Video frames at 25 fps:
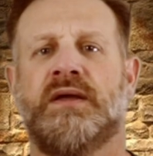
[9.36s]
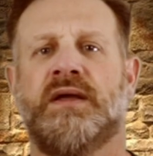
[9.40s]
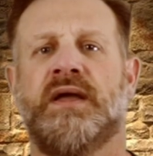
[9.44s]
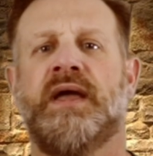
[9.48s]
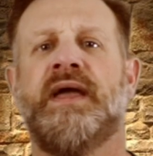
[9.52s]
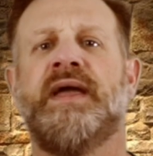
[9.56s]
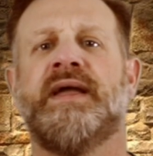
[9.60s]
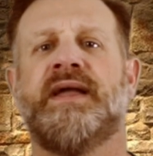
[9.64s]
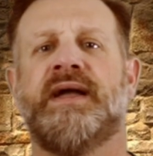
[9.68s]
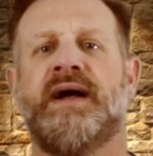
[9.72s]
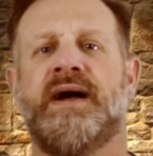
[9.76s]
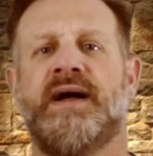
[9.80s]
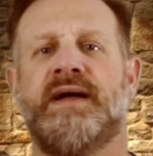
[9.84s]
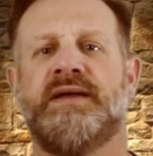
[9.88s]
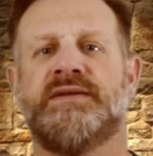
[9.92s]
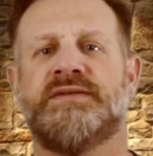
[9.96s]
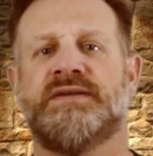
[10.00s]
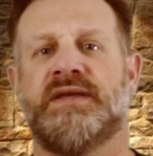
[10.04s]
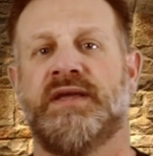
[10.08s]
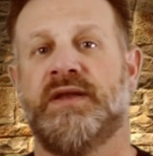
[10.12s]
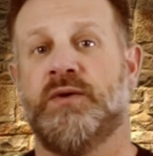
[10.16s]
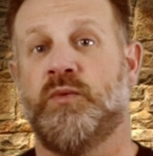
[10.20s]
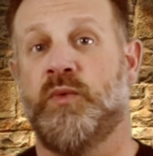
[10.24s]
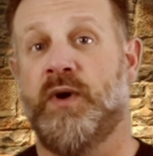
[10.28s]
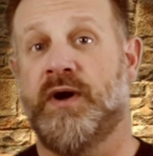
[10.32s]
Hey guys,
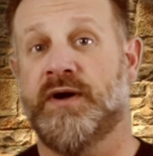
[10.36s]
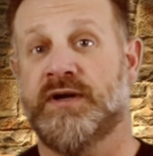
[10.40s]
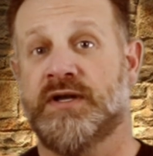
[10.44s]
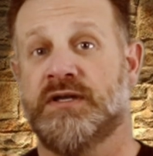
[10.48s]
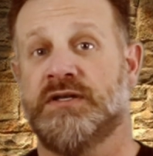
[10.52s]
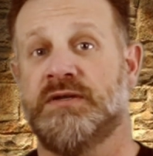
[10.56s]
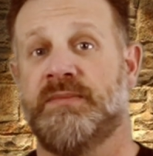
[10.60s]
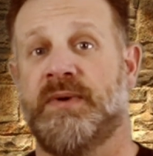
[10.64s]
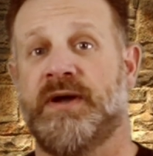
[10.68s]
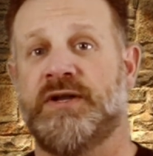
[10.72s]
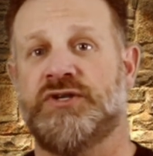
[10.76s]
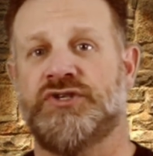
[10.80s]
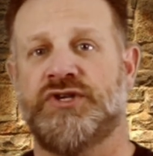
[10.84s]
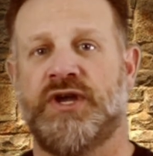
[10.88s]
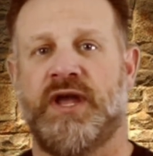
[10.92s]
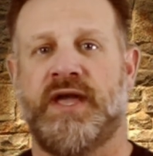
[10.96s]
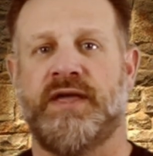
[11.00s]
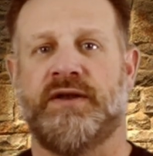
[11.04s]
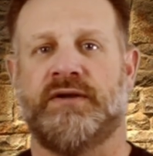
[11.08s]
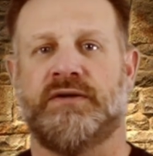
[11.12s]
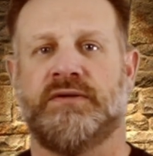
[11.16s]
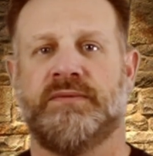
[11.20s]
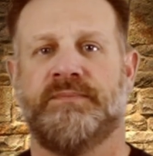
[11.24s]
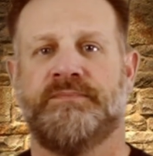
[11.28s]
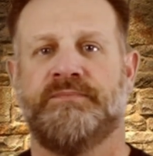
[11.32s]
and welcome to my
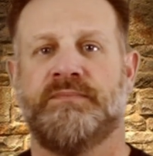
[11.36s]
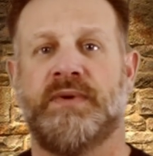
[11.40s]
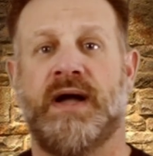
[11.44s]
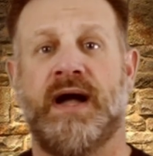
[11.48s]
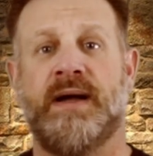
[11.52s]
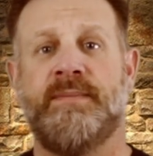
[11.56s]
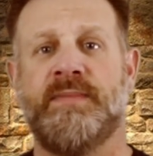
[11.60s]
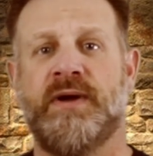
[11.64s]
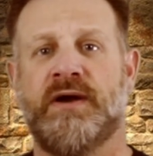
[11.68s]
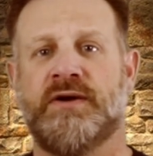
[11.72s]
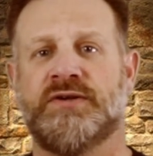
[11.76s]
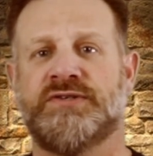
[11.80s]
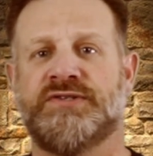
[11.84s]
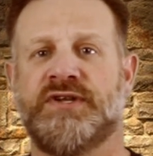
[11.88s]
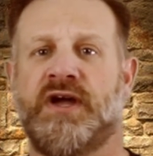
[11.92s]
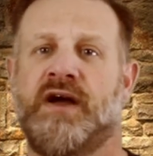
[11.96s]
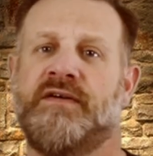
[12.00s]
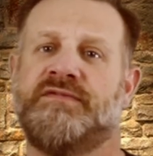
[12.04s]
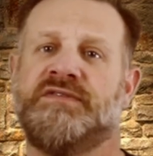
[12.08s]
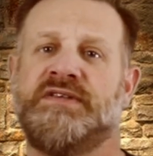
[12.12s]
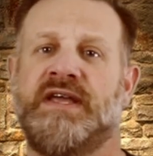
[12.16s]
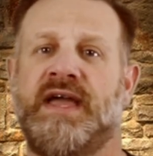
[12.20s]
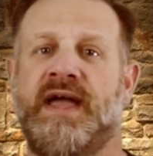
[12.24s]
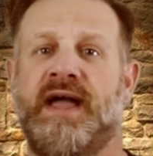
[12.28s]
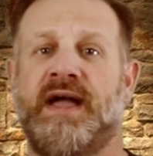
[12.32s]
channel. I'm
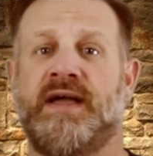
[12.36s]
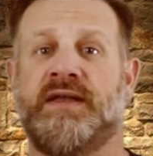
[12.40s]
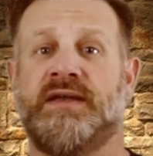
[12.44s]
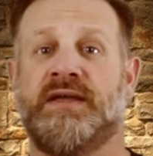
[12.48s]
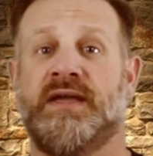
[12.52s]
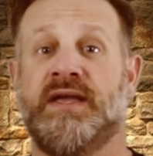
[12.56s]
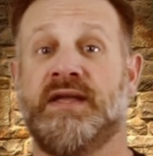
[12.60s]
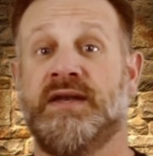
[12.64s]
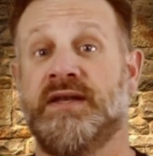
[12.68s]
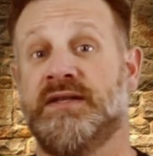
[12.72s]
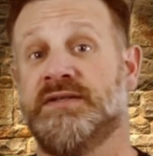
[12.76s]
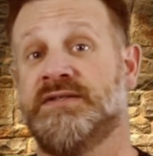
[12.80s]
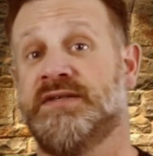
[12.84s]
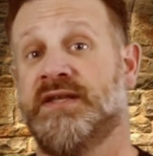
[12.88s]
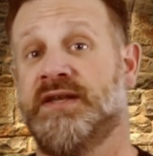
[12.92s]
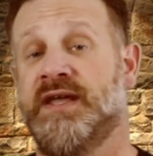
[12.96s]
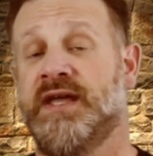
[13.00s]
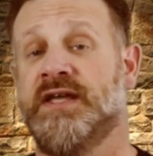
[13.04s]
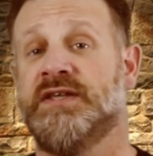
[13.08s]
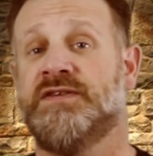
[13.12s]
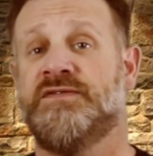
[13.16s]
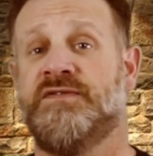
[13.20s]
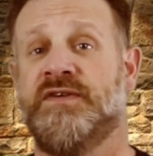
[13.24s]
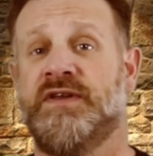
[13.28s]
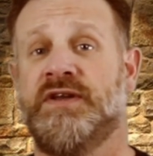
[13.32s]
Airsoft Dad, and in
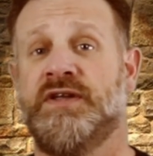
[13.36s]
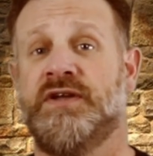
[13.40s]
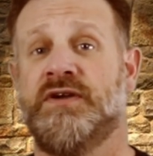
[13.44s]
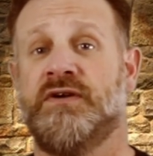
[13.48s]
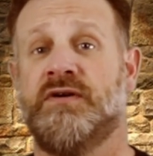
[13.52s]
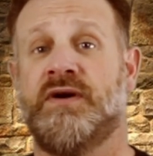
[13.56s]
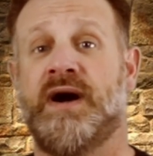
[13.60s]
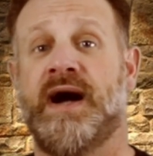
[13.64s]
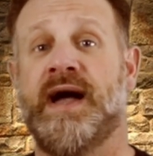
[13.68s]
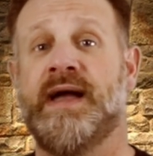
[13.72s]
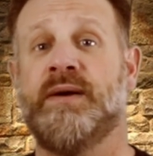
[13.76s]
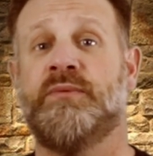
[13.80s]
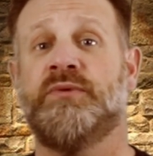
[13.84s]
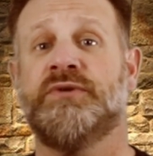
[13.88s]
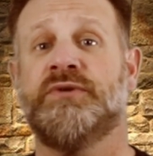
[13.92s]
today's video, I